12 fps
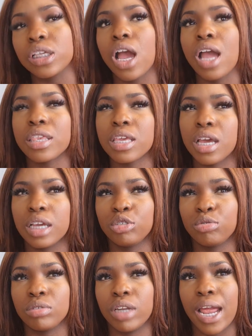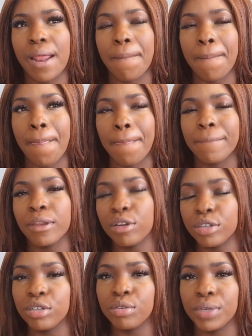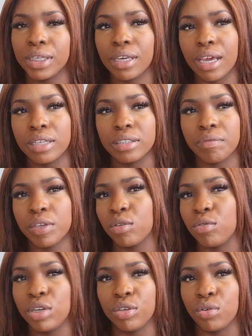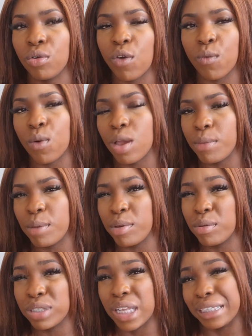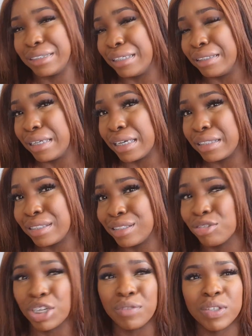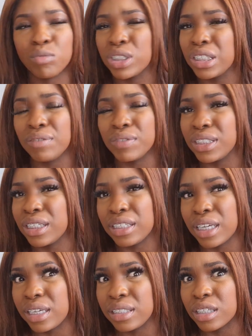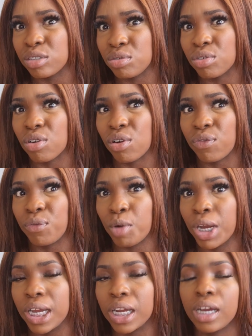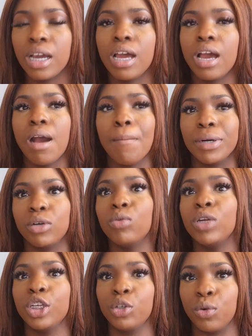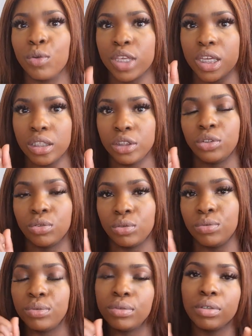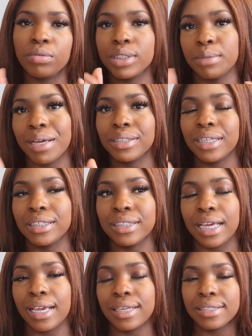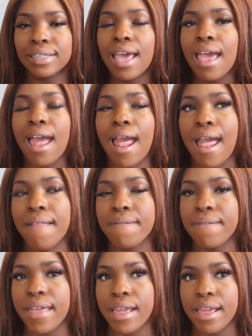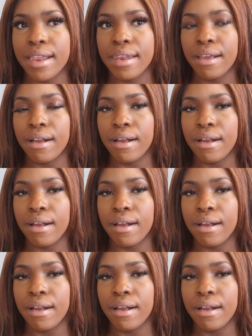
I think I took like, including the weekend, I think all in all off work, maybe it was like 10 days. Not if it wasn't even 10 days I took off work. But all in all, the initial was about 10 days. And then